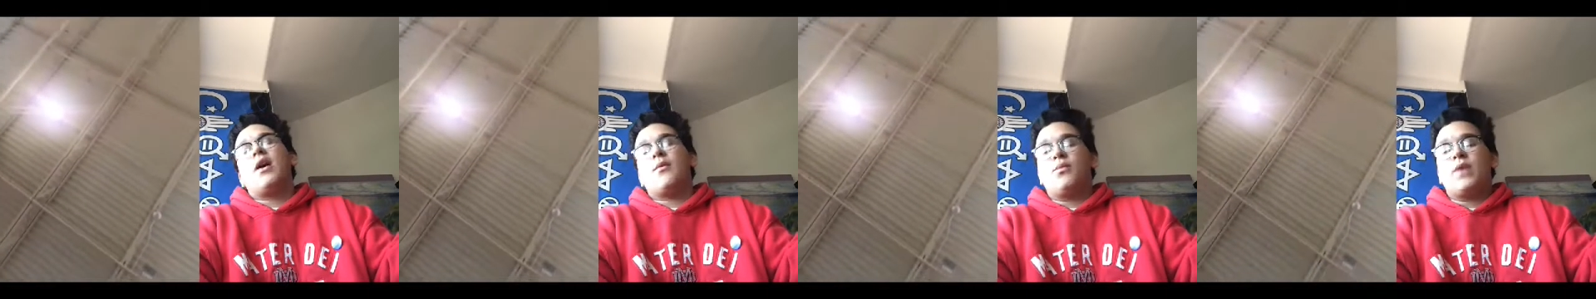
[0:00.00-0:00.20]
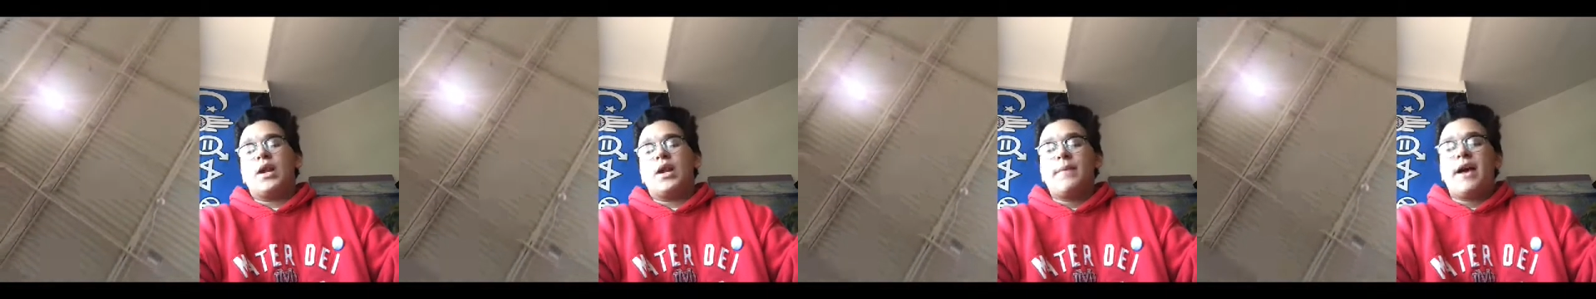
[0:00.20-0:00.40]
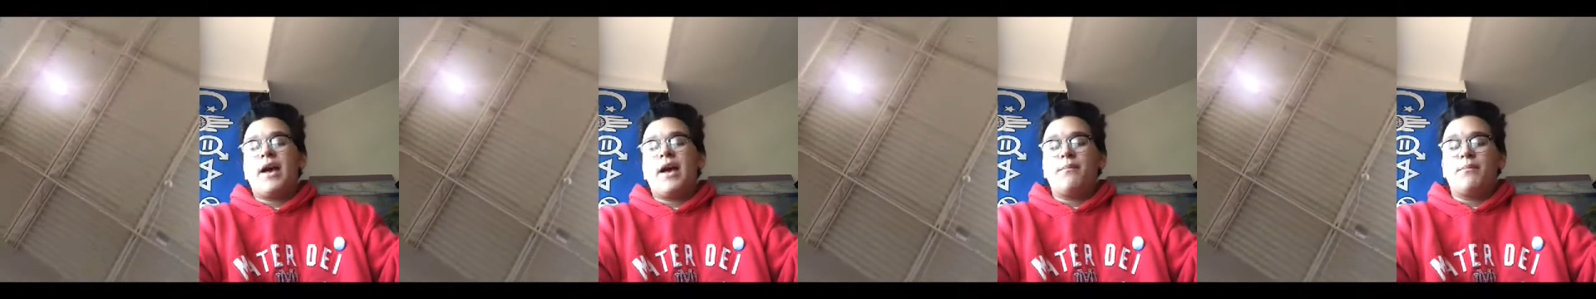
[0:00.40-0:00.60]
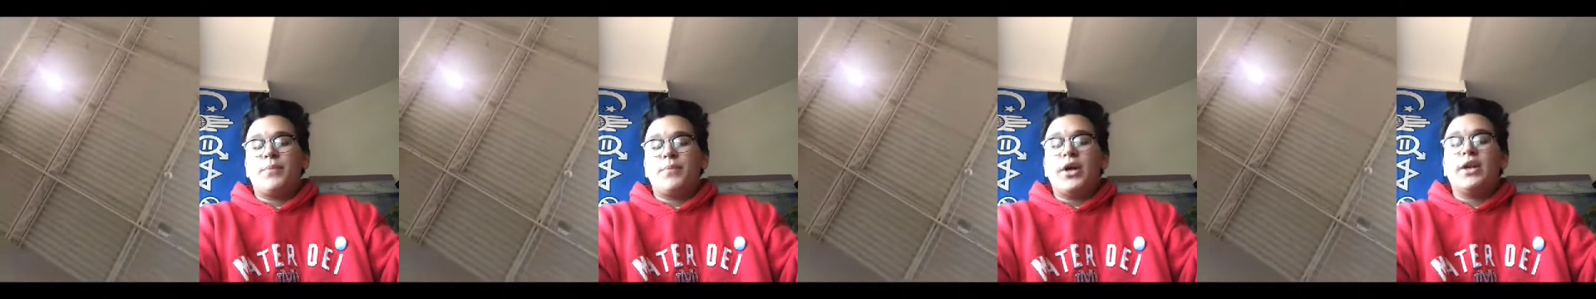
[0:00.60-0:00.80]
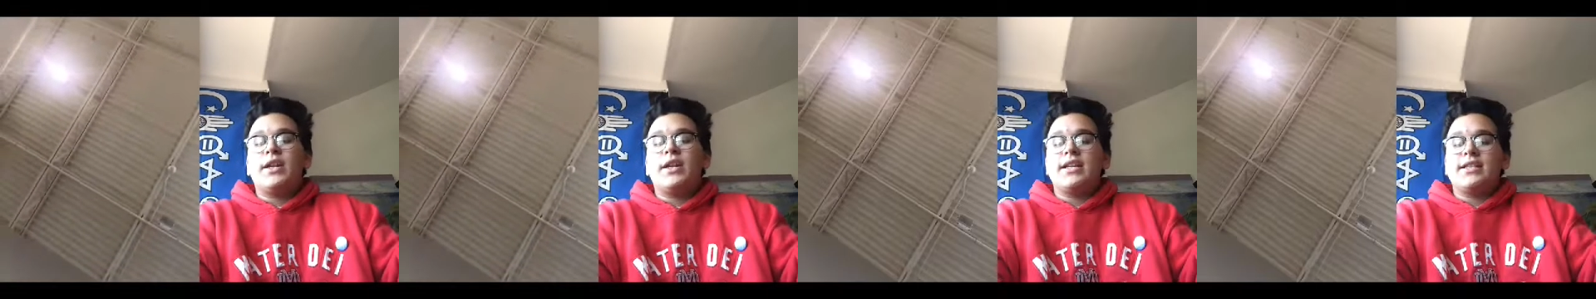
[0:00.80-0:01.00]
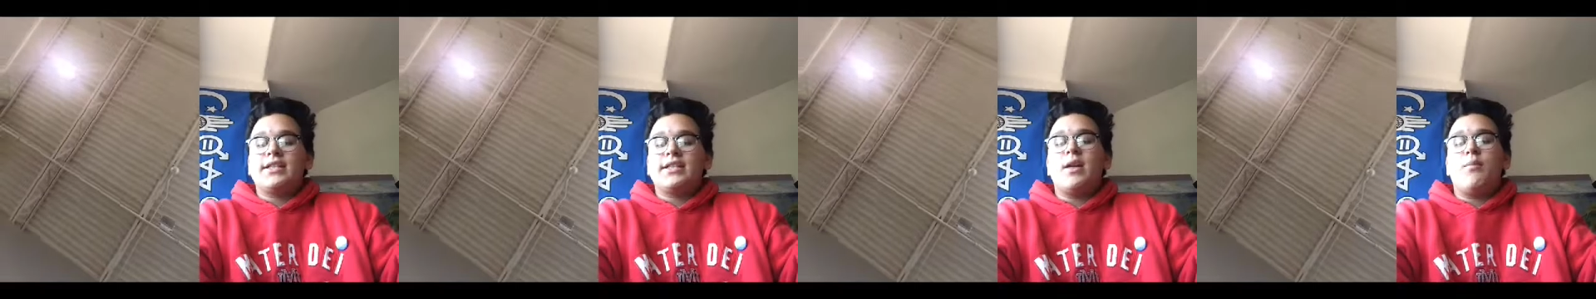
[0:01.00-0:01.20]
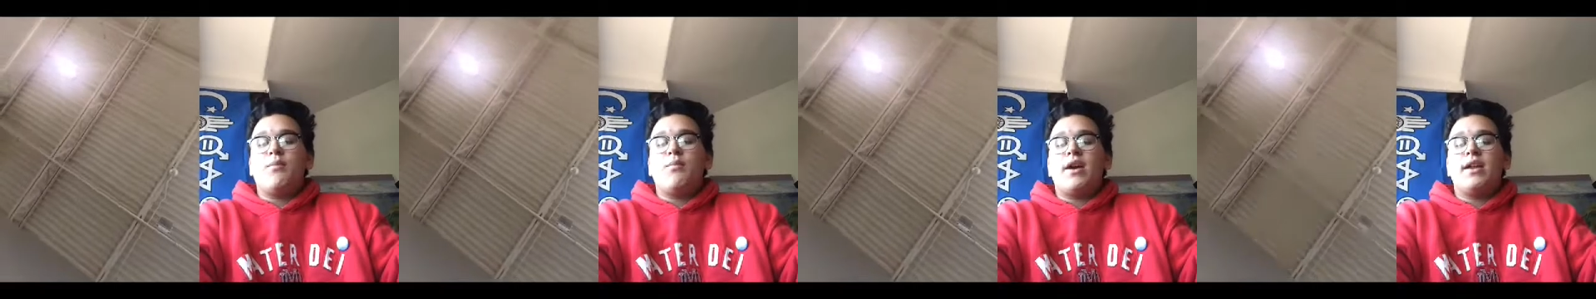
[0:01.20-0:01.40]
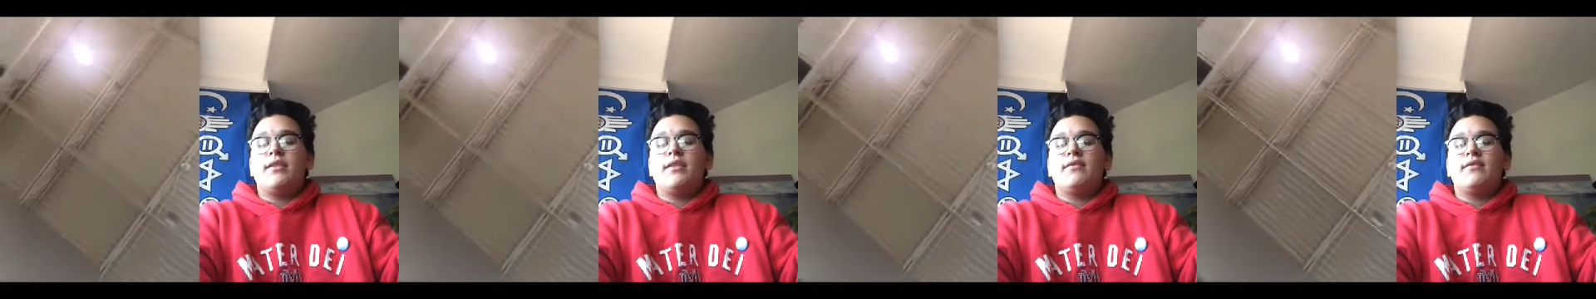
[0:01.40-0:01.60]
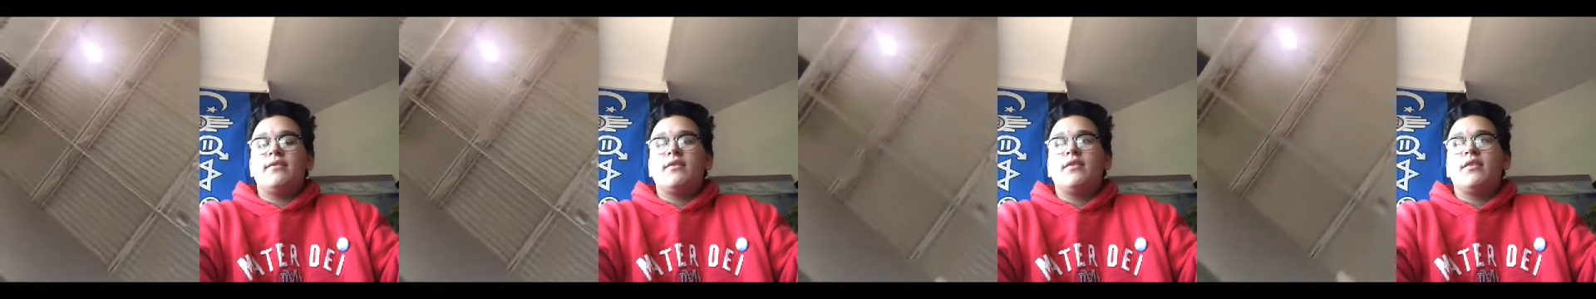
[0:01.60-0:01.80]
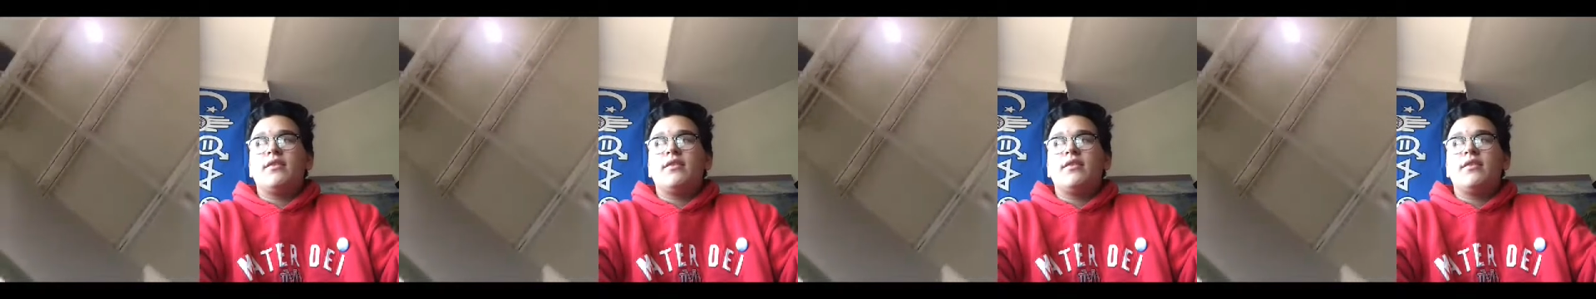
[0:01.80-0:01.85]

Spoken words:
What about burning someone